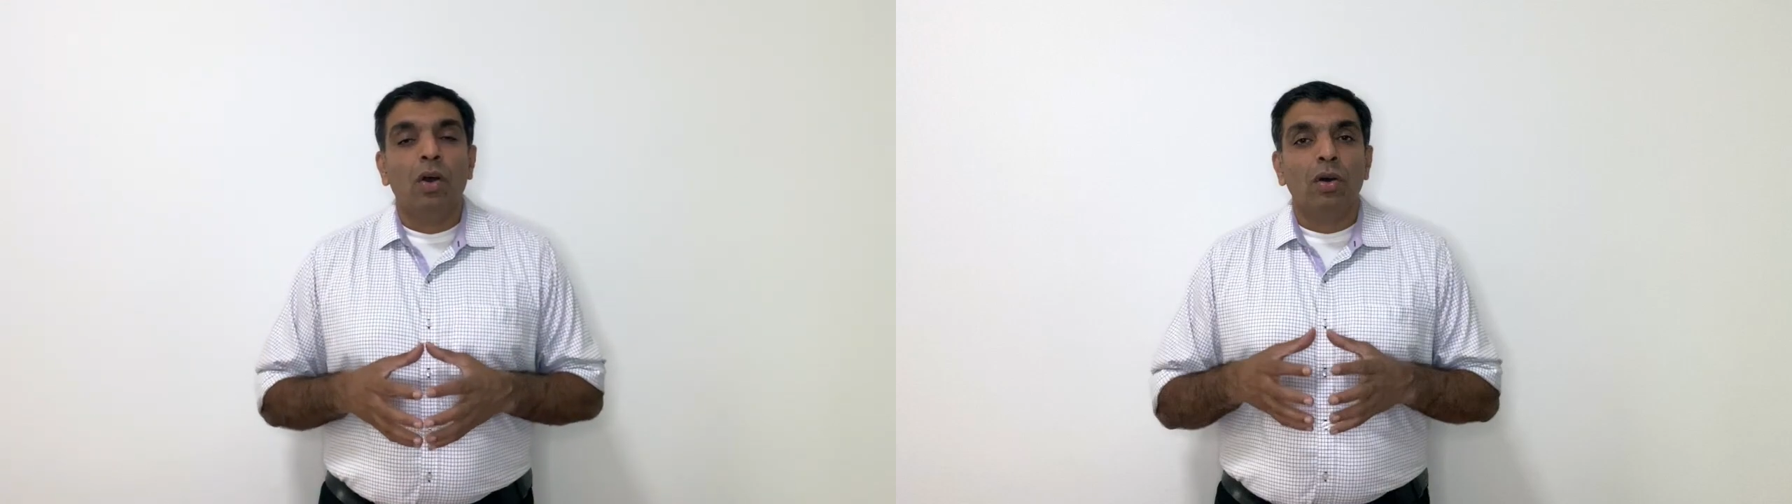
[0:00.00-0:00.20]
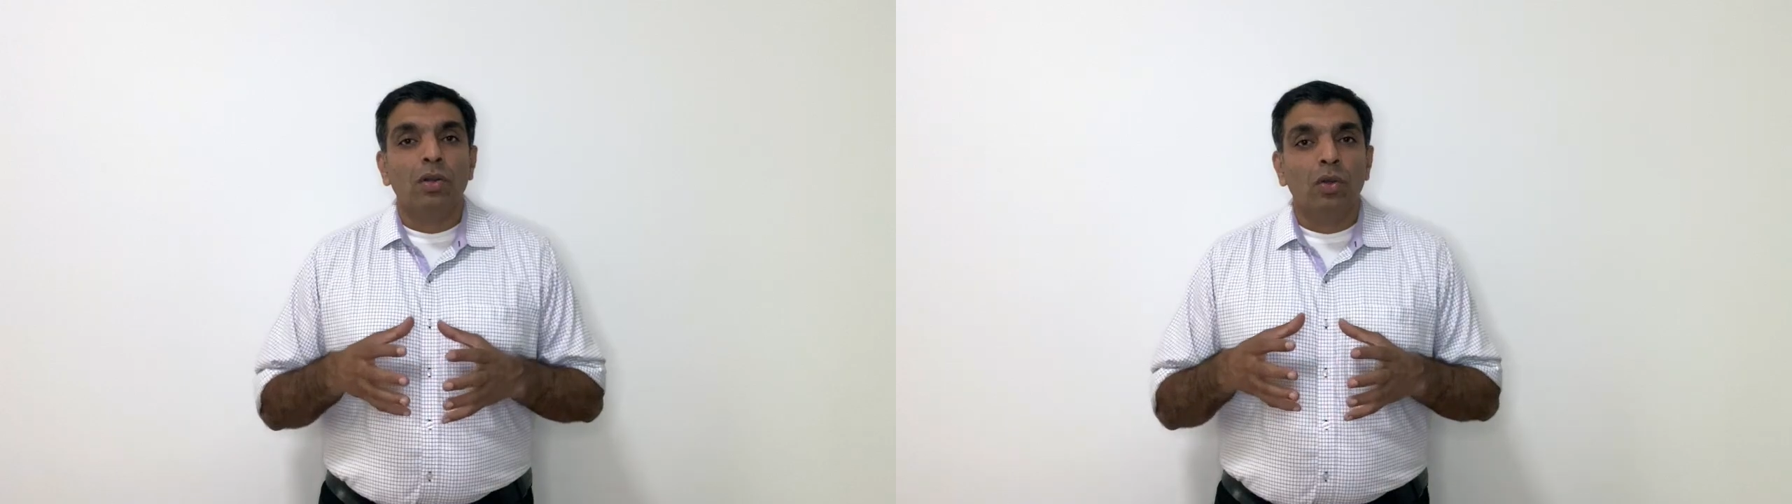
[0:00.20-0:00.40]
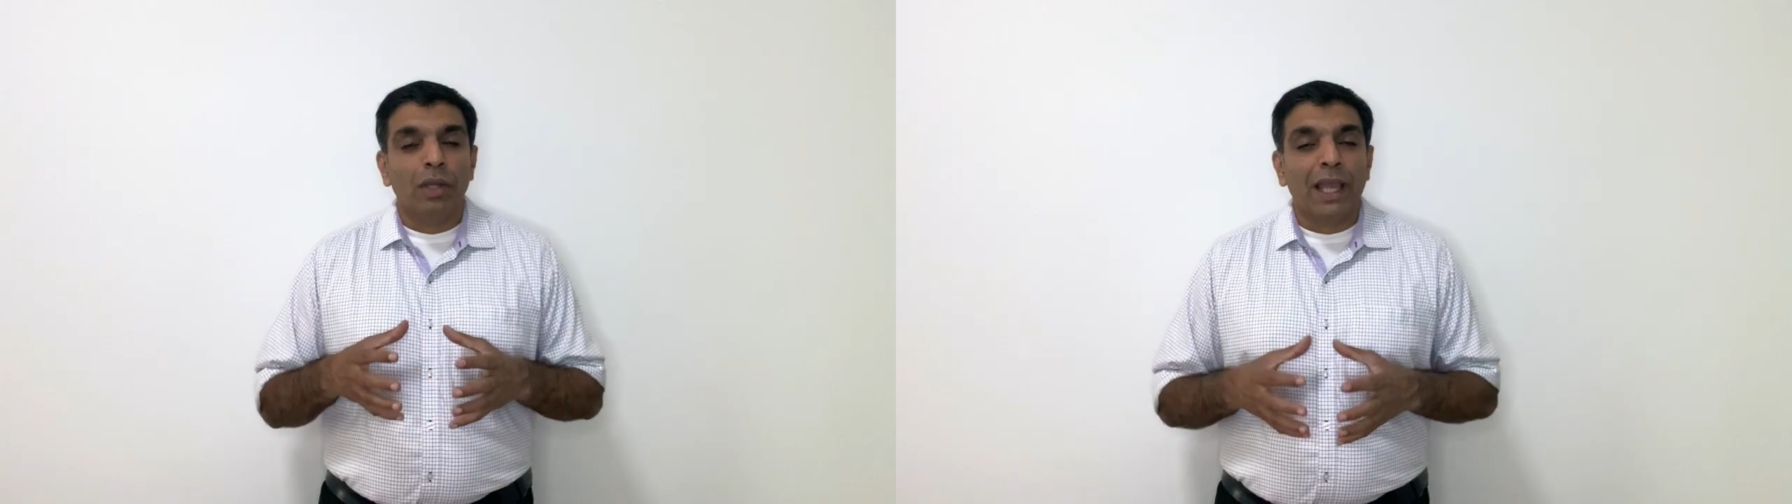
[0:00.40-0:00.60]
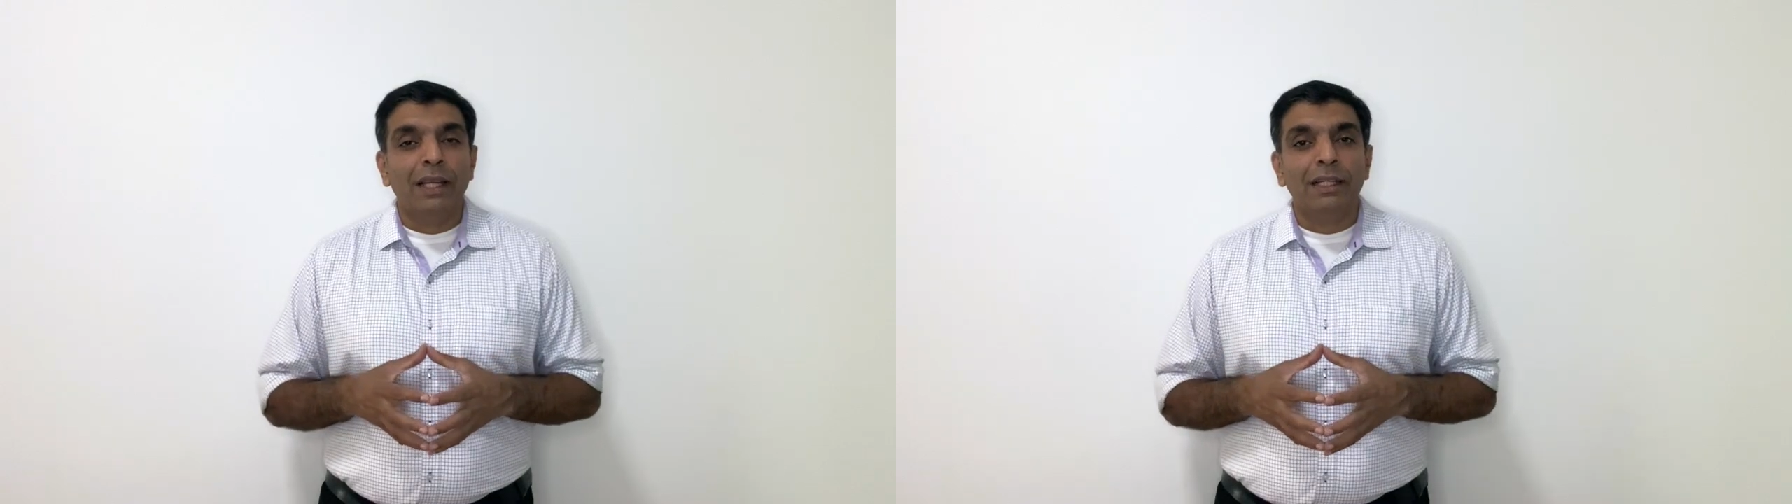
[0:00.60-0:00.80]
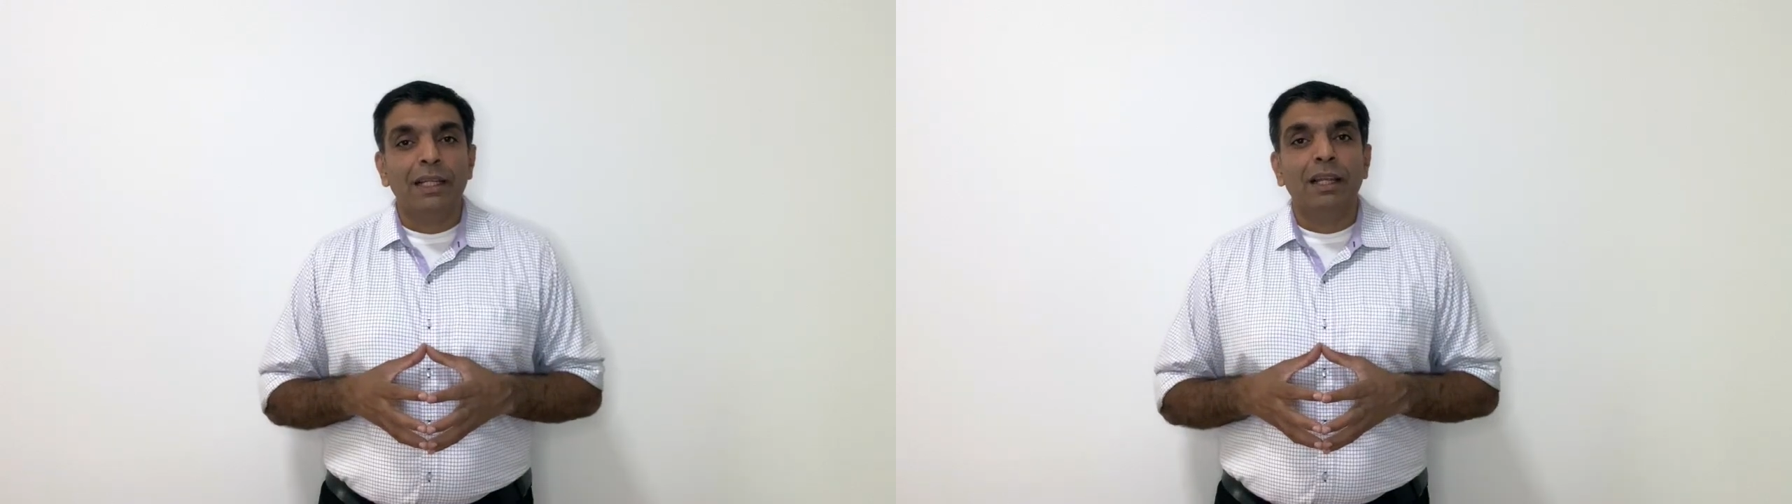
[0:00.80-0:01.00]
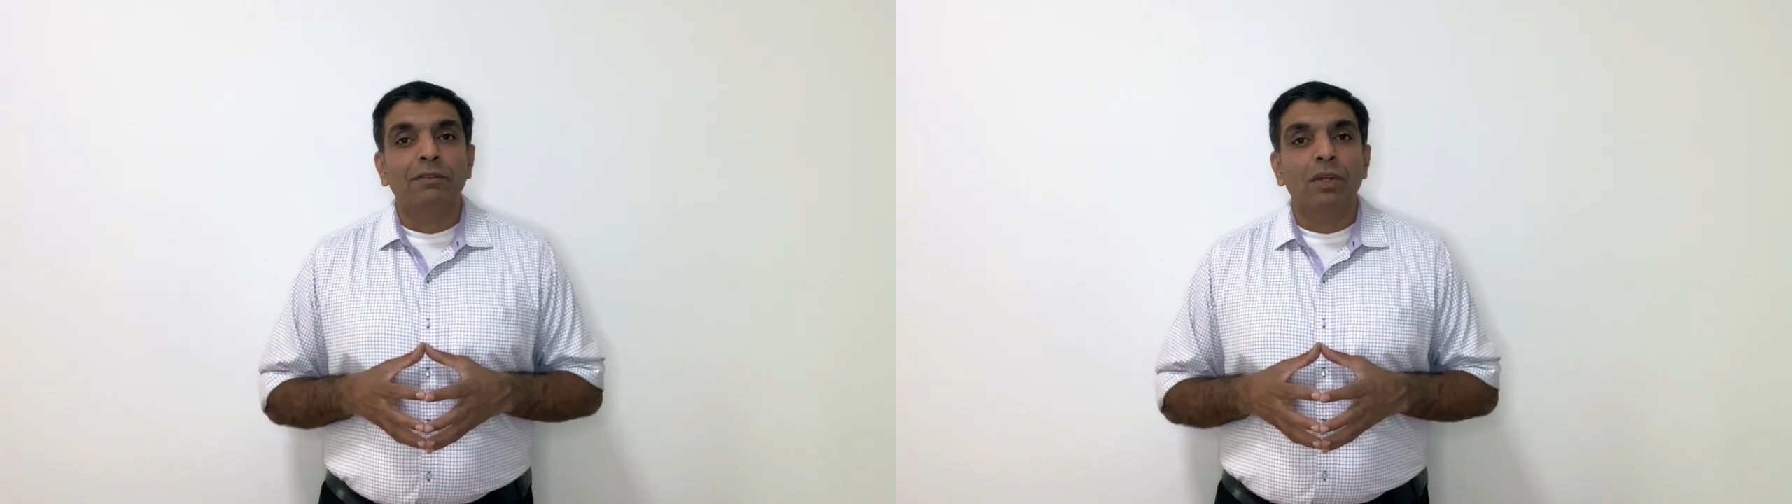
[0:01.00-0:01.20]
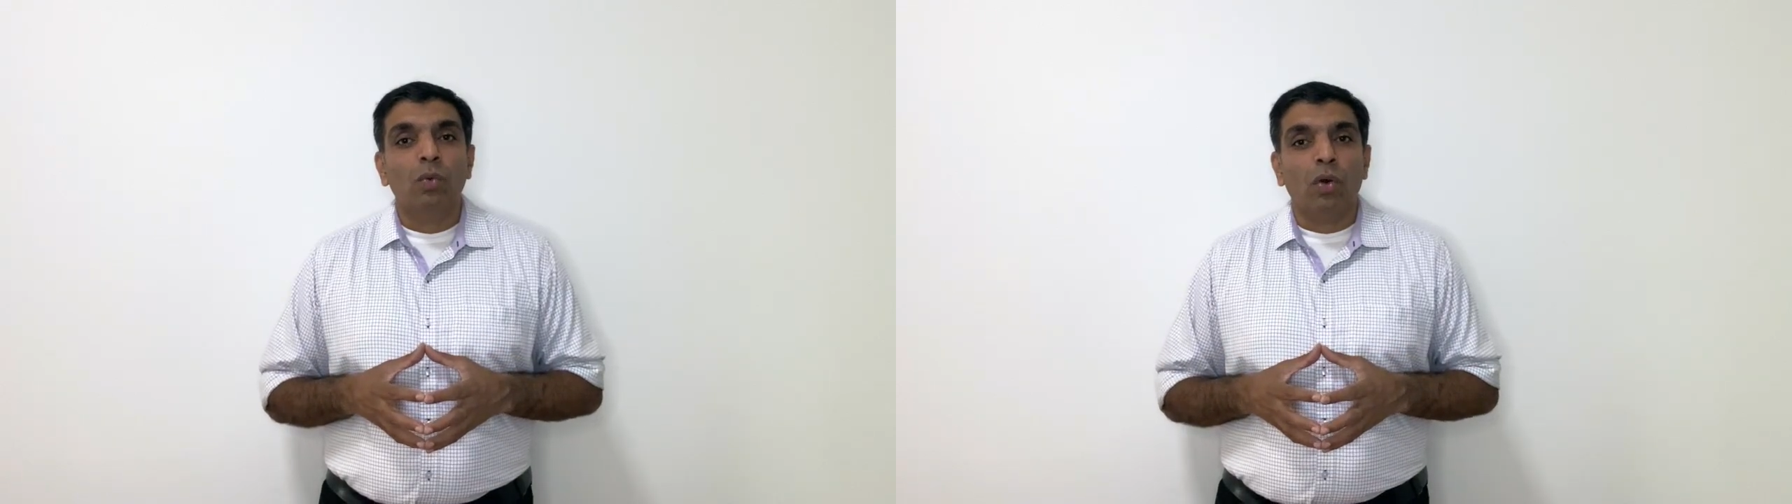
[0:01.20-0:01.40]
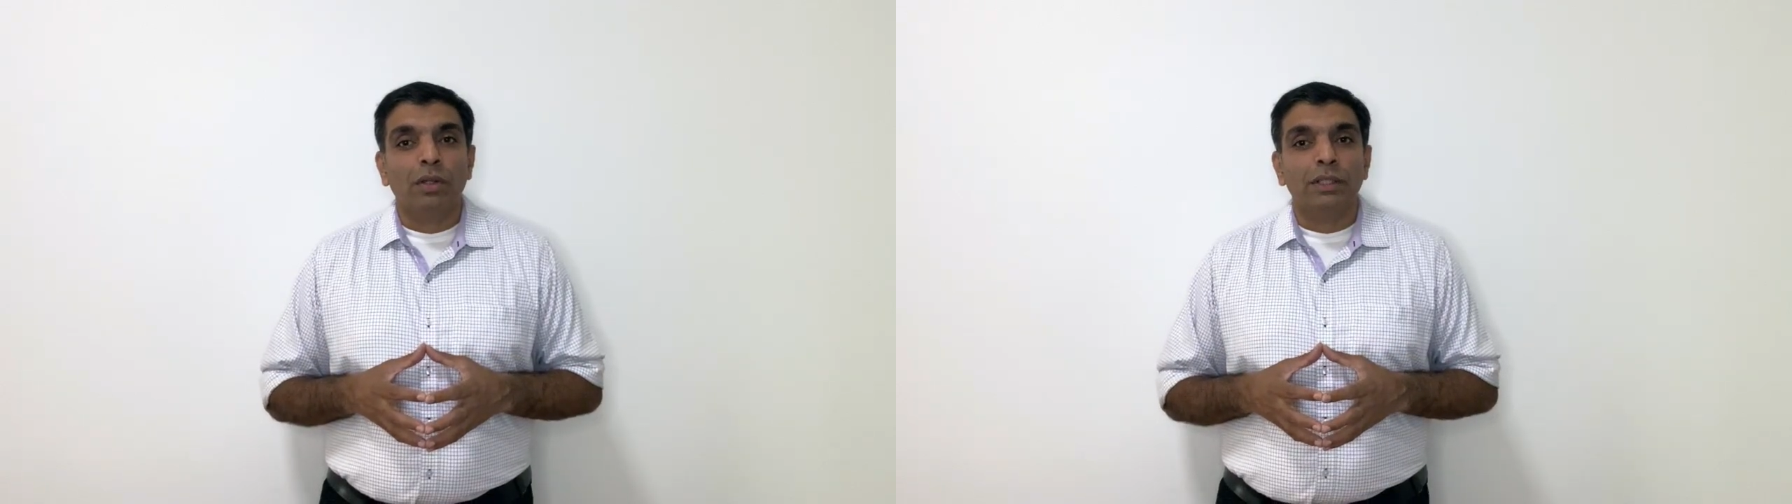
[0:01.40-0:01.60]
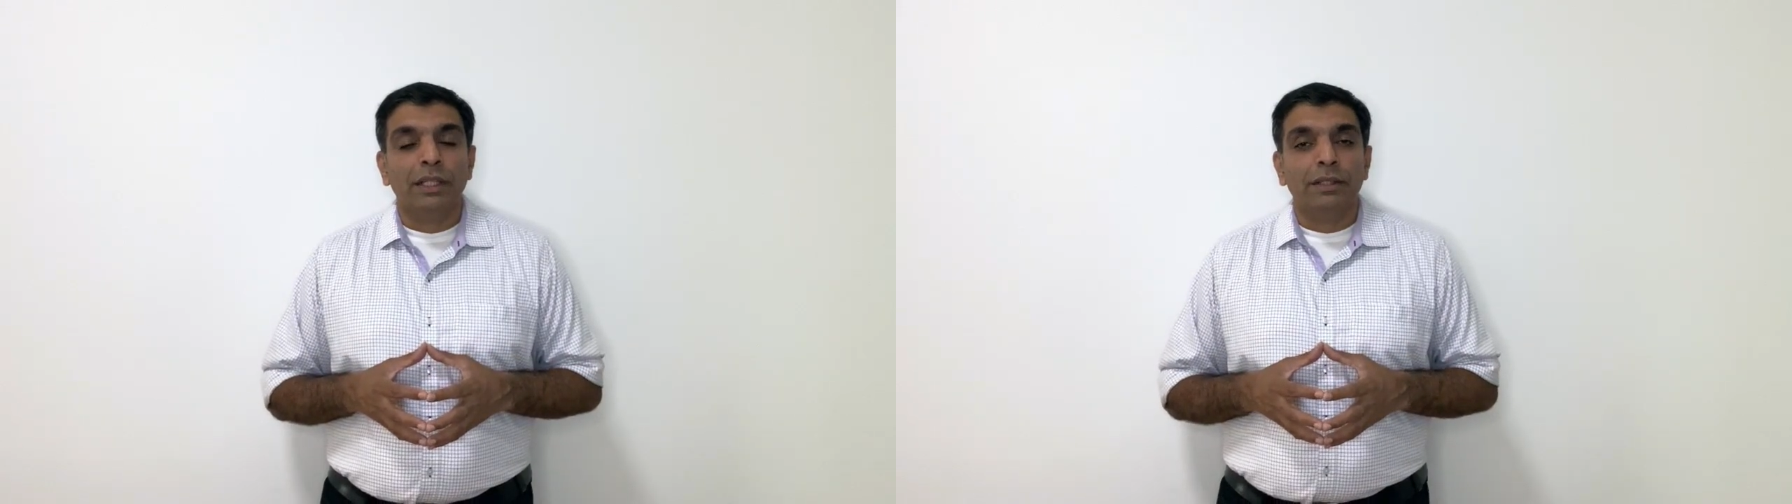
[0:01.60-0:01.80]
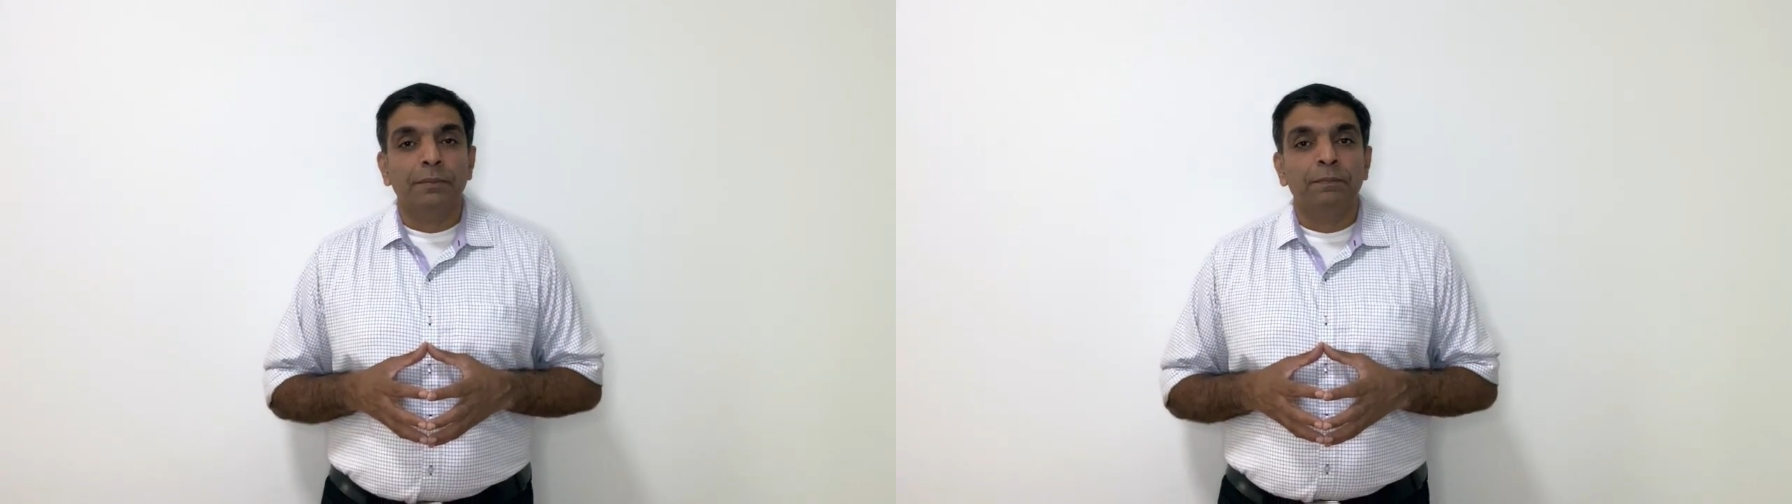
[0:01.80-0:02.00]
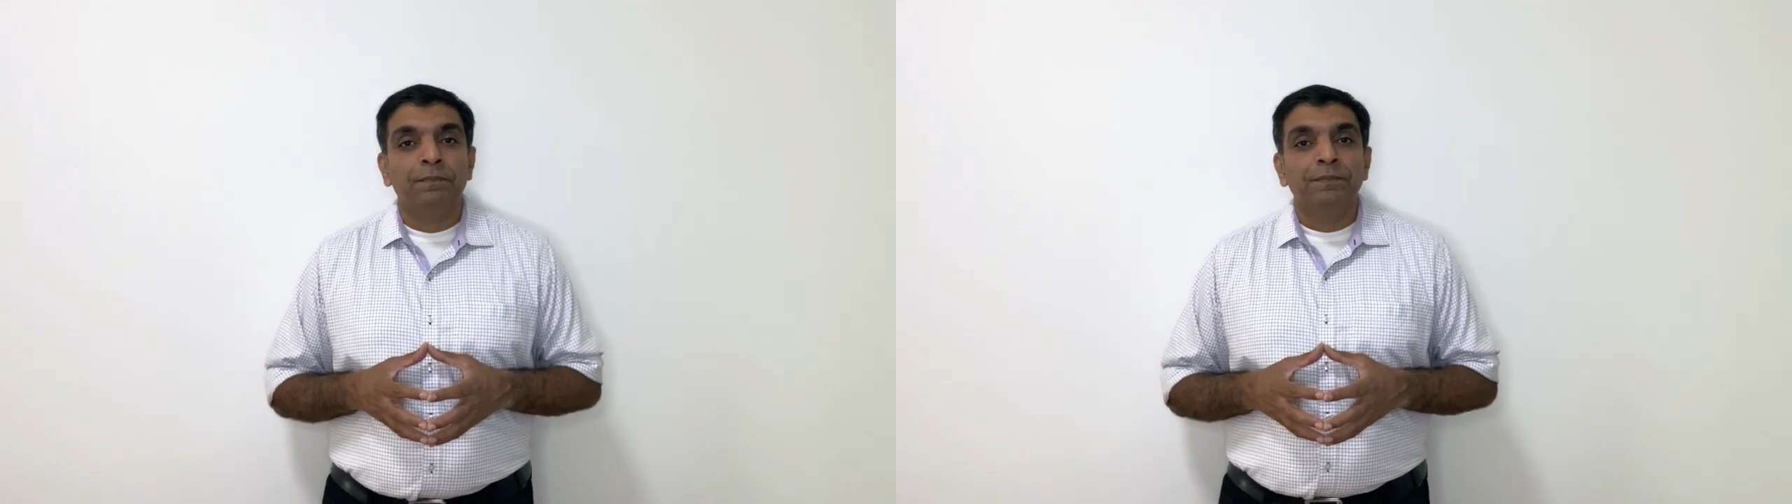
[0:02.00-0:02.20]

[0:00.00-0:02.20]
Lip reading: or a locality level quarantine.